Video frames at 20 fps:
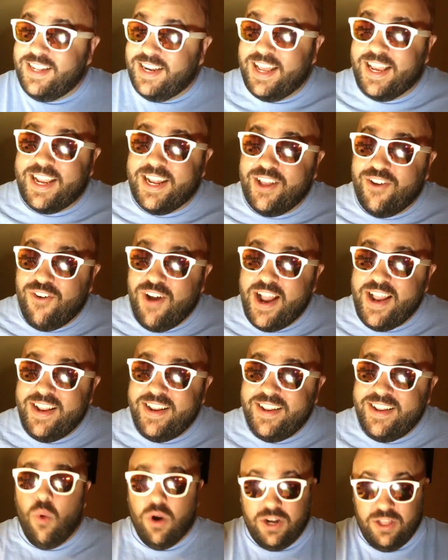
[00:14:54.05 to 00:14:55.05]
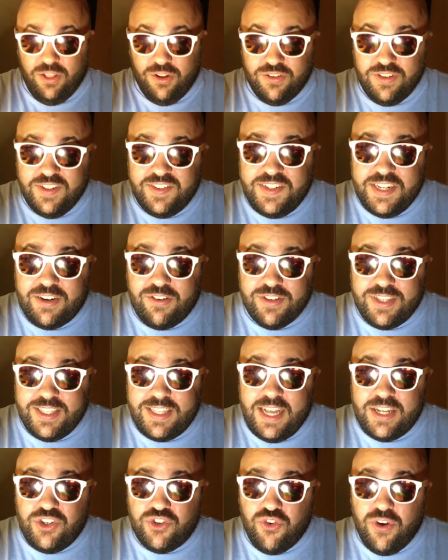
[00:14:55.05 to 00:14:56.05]
Did I get it right? Want to learn the secret to
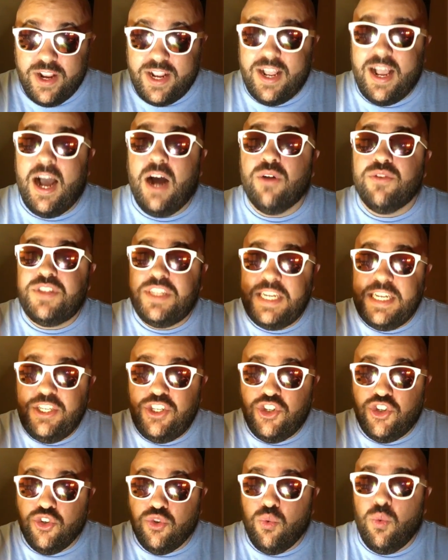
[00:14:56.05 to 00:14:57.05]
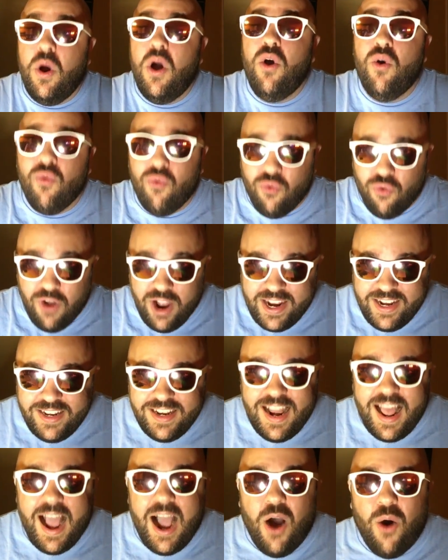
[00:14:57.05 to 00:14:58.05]
that trick? I'll teach you right
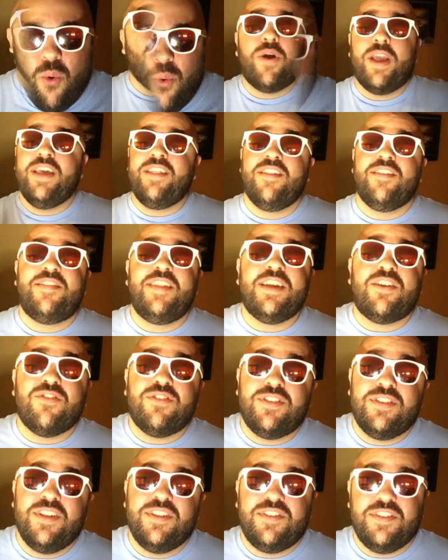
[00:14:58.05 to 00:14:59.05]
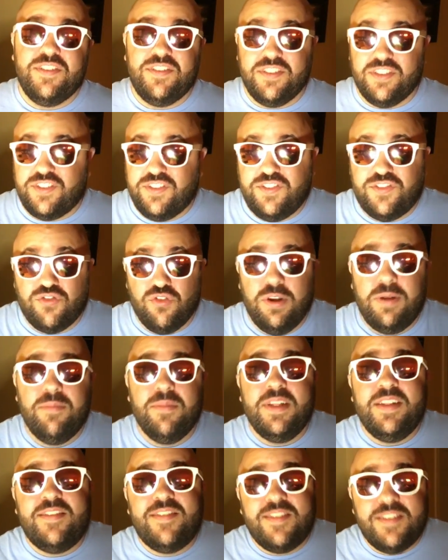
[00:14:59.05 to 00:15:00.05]
now. Okay, the secret to this is
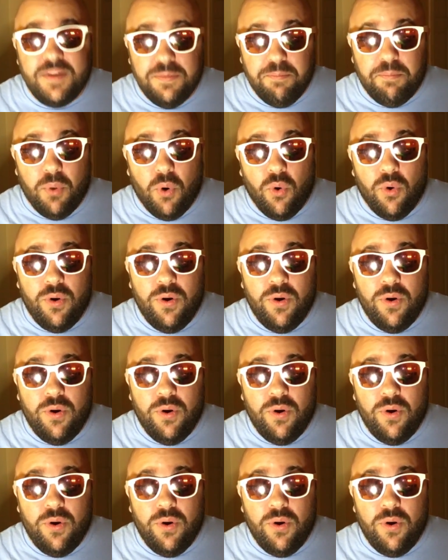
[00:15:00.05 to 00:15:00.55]
extremely simple.